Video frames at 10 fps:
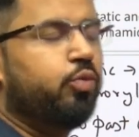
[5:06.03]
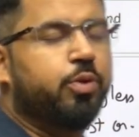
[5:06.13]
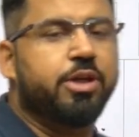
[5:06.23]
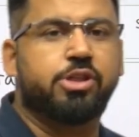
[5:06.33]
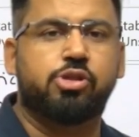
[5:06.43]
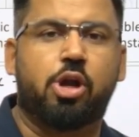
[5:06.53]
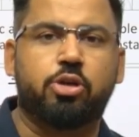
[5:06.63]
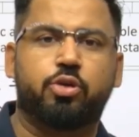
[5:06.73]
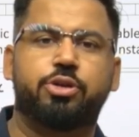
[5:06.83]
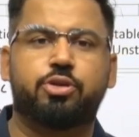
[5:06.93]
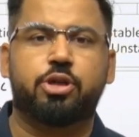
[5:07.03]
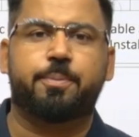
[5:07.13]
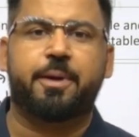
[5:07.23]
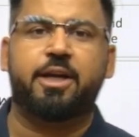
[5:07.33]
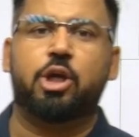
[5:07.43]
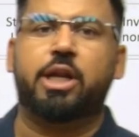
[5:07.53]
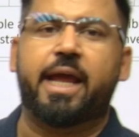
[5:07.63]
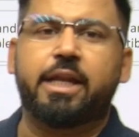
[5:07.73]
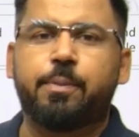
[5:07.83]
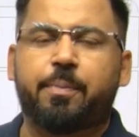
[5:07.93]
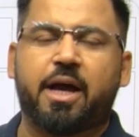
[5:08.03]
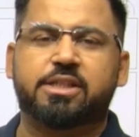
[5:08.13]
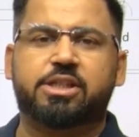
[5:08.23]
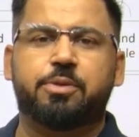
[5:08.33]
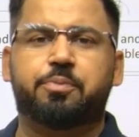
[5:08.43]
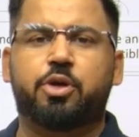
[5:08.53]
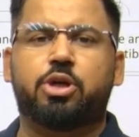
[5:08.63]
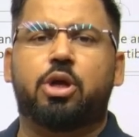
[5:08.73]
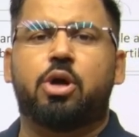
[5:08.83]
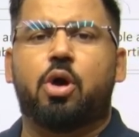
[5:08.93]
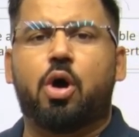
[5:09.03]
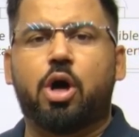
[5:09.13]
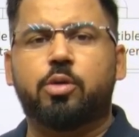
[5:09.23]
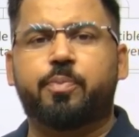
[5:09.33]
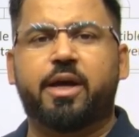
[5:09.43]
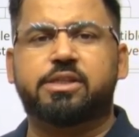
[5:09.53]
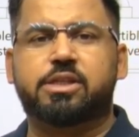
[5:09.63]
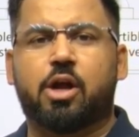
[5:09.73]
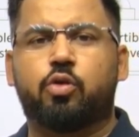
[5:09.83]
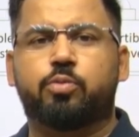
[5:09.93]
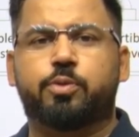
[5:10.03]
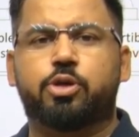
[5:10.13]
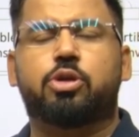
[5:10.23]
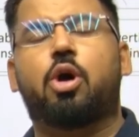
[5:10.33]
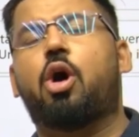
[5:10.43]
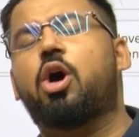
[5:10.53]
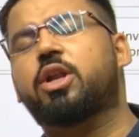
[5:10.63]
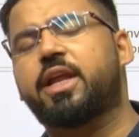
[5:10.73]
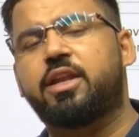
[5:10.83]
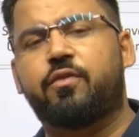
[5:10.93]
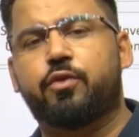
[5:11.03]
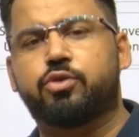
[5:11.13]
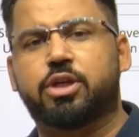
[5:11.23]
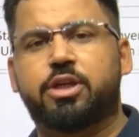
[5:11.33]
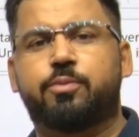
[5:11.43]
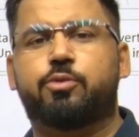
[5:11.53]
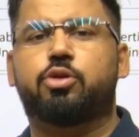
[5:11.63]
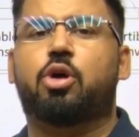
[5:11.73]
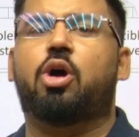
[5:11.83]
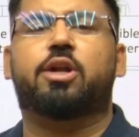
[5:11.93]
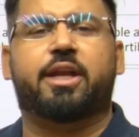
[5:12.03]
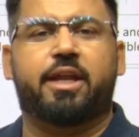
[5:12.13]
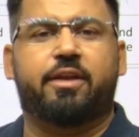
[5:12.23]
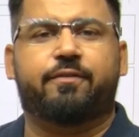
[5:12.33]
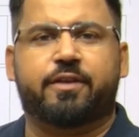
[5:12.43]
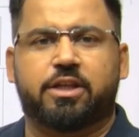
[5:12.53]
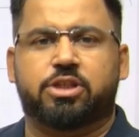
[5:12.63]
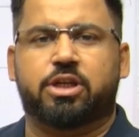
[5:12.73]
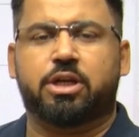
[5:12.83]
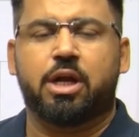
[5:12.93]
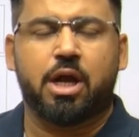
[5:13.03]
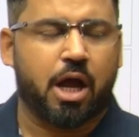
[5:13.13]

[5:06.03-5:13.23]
output is not going to depend on any past input or past output or any future input or any future